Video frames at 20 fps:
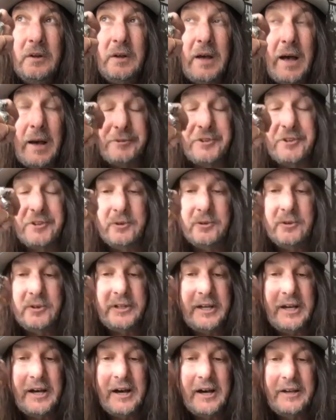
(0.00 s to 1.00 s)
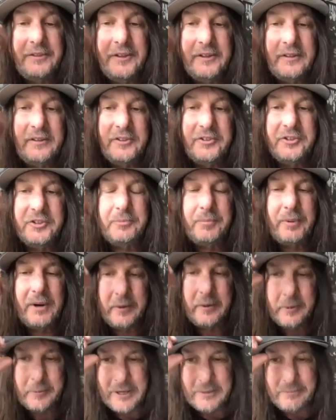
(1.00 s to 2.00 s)
Absolutely. Yeah. I think this is
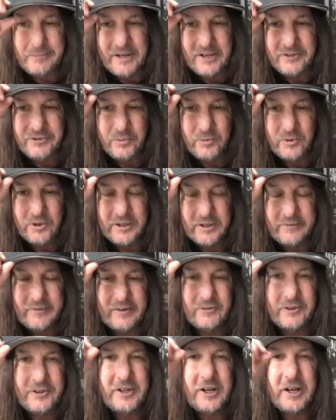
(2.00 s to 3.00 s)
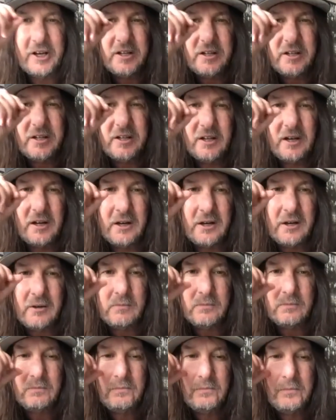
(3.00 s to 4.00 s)
probably my best work I've ever done.
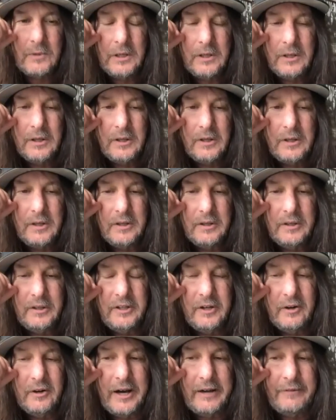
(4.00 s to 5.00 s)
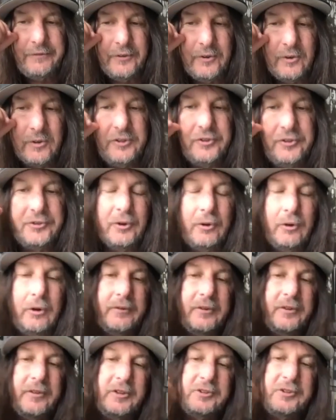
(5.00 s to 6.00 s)
You know, I had full control
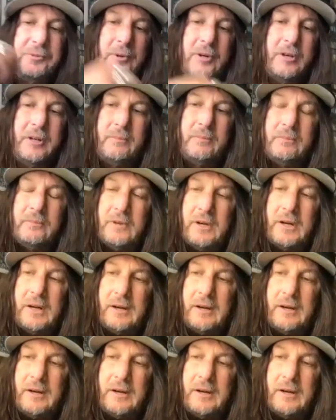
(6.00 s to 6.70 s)
over this one.